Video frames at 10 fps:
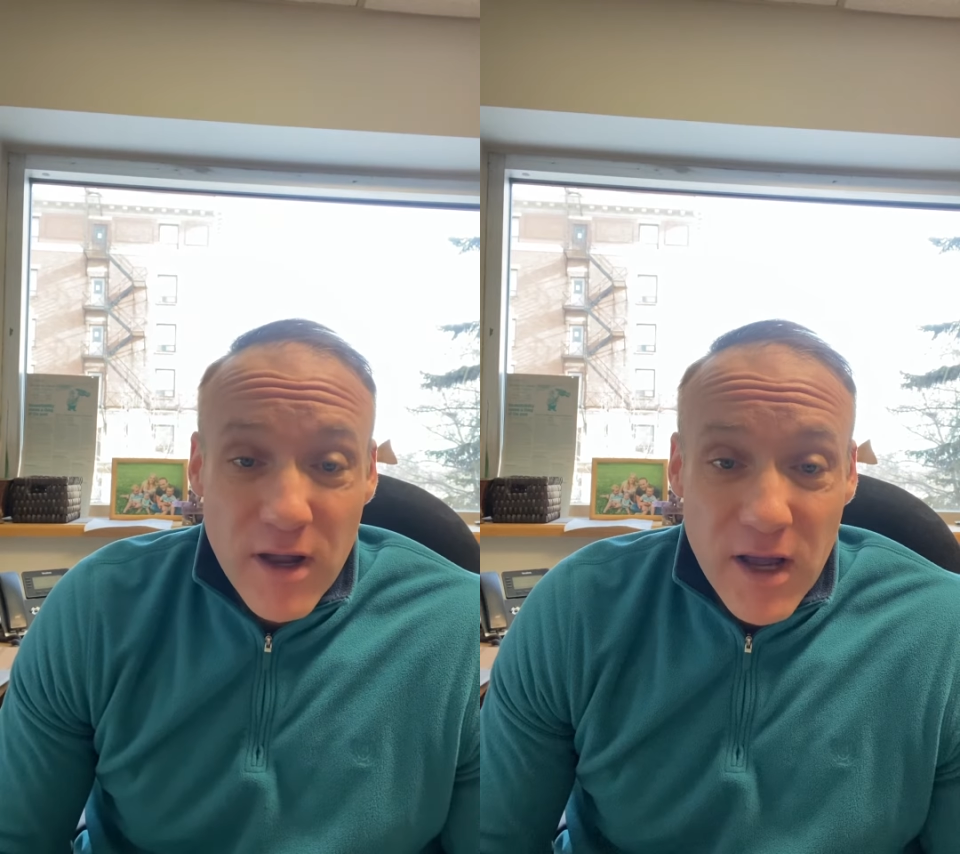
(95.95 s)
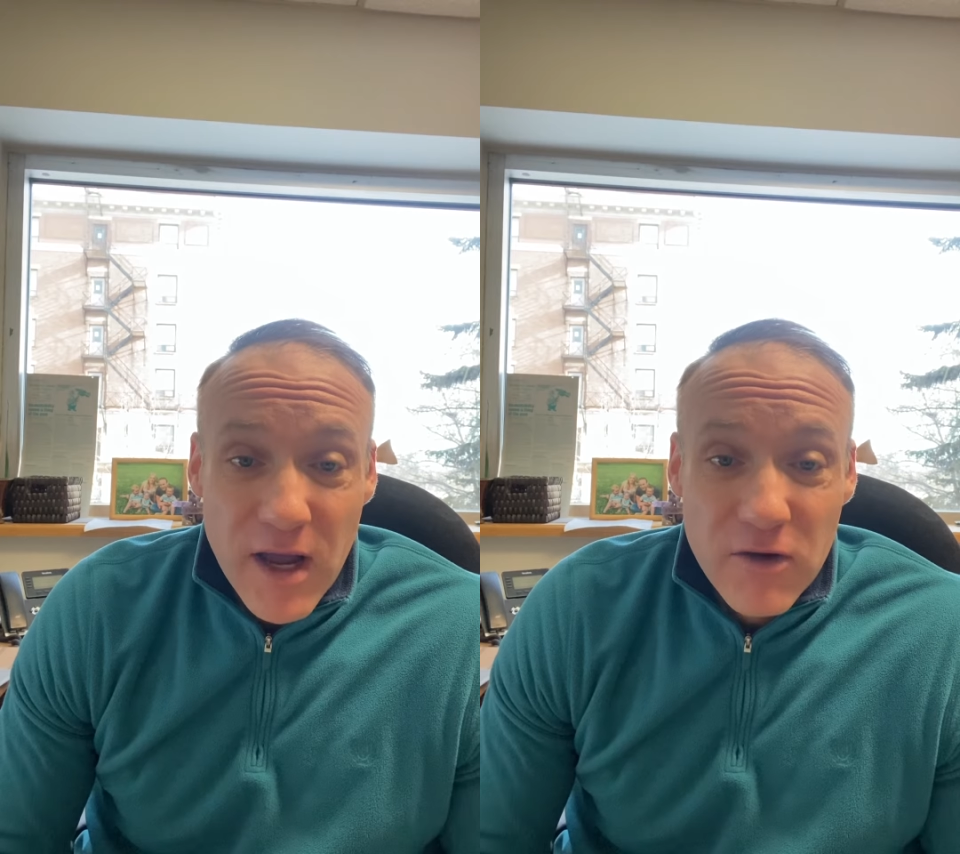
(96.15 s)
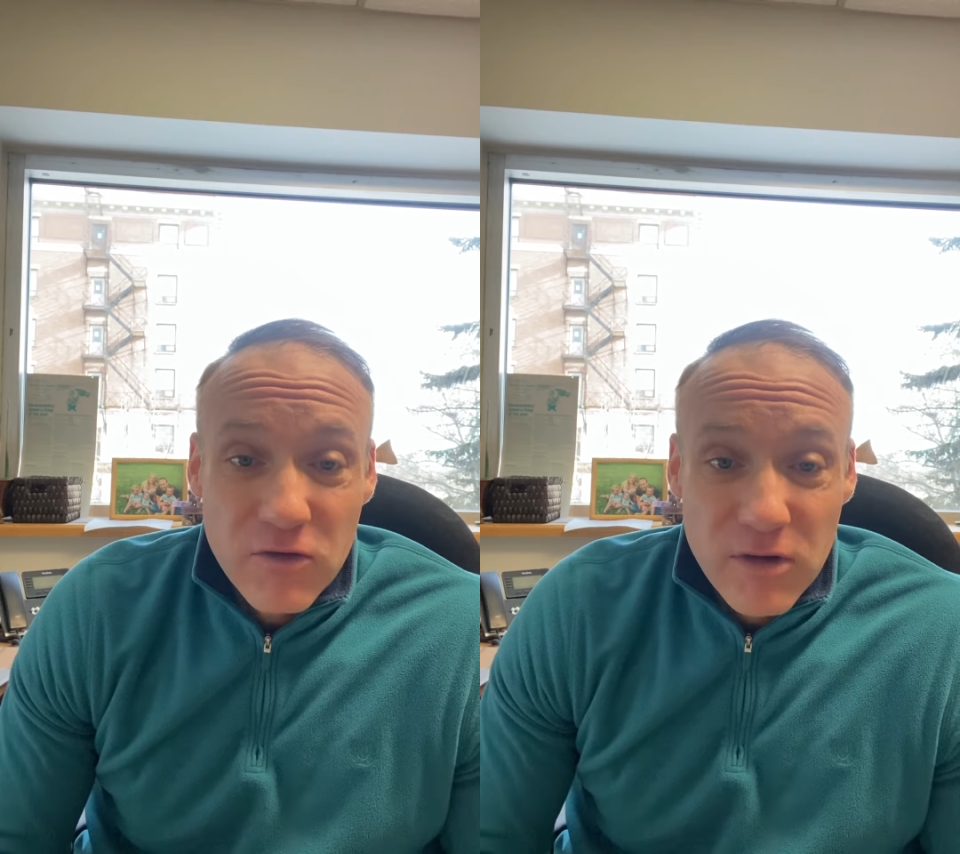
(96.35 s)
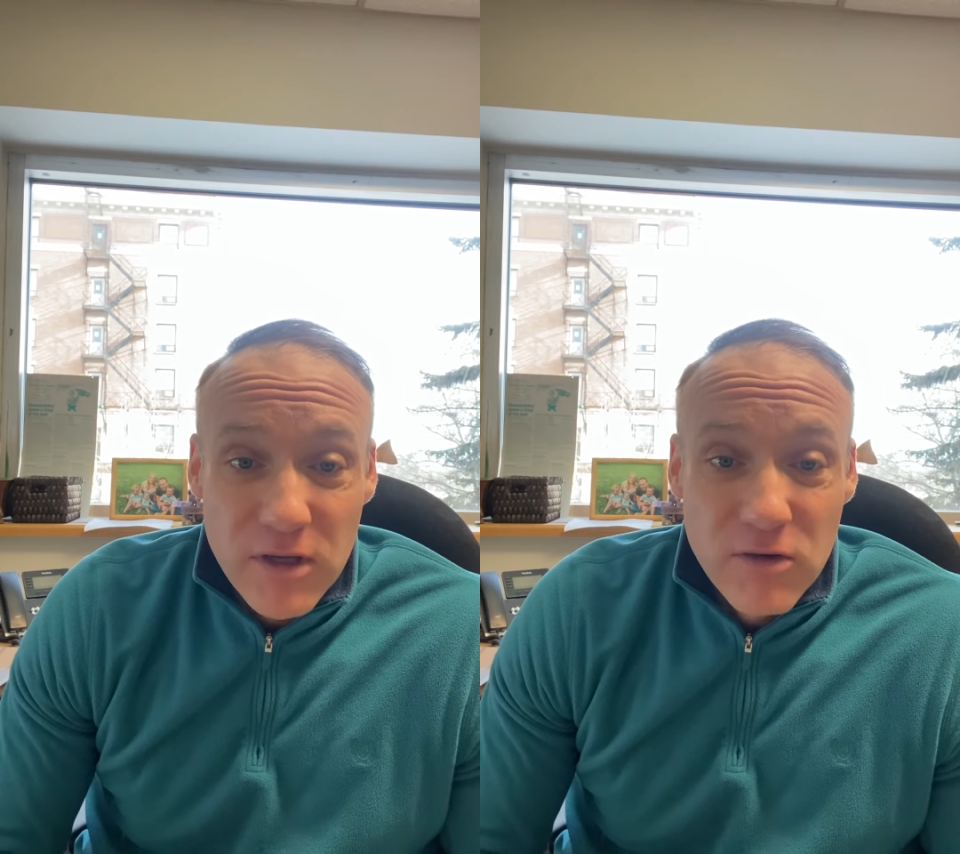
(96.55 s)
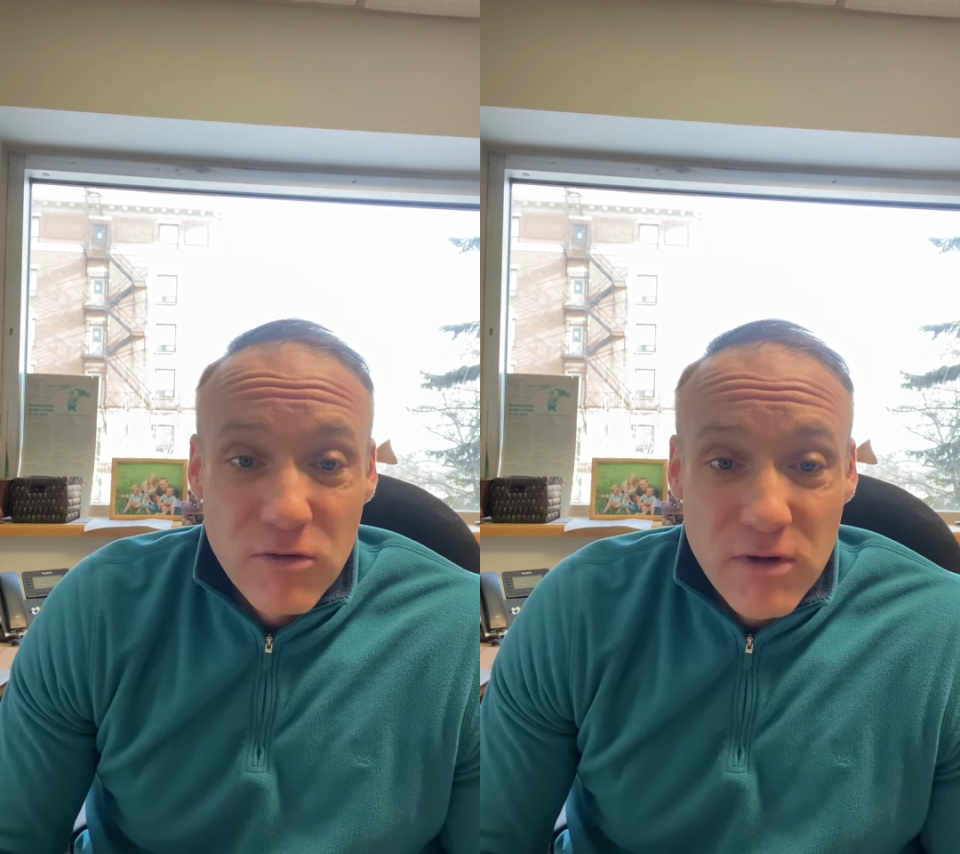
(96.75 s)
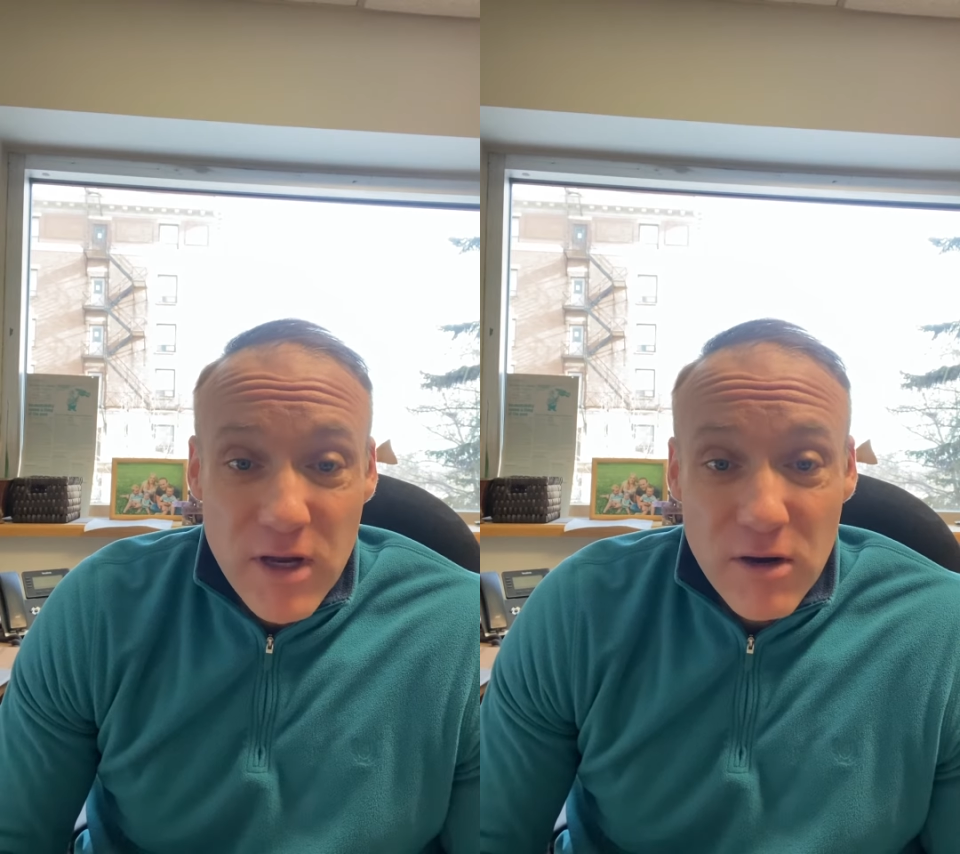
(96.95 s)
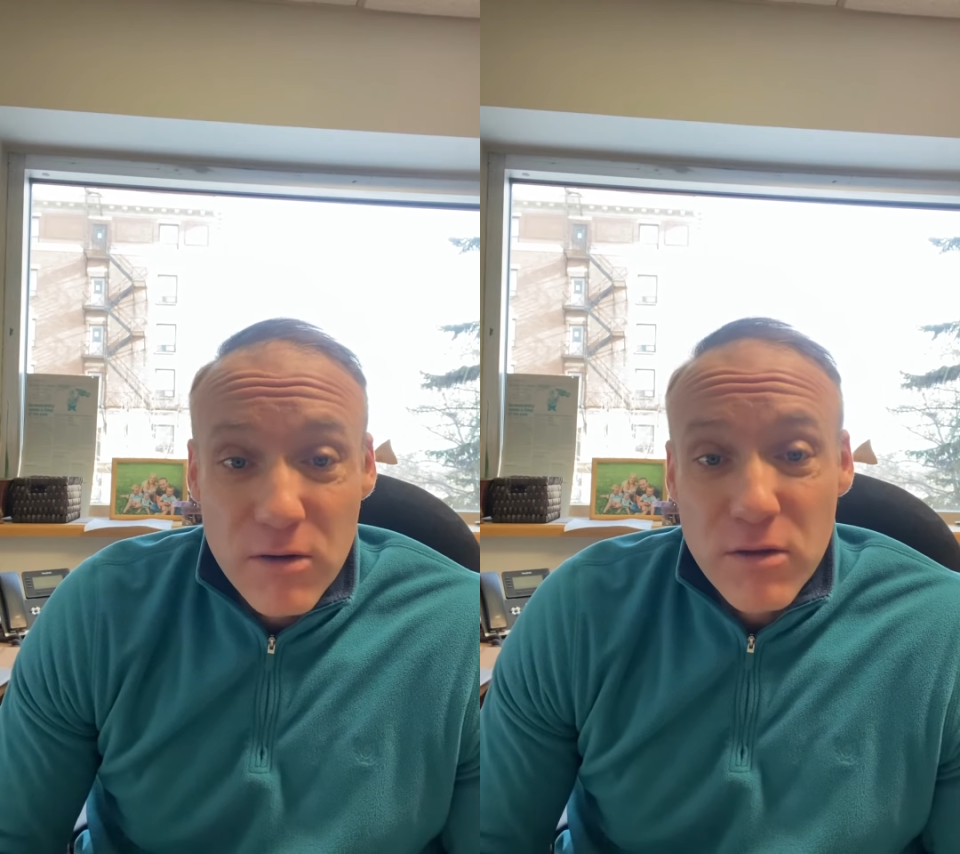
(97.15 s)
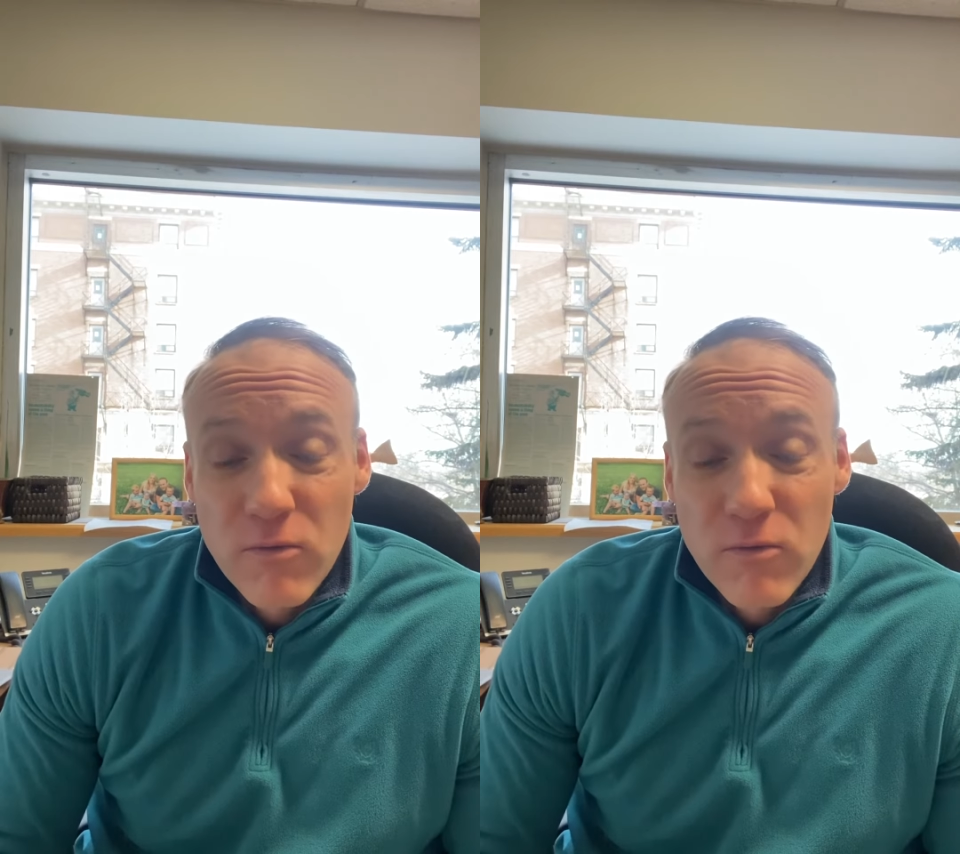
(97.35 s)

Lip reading: actually 2 years.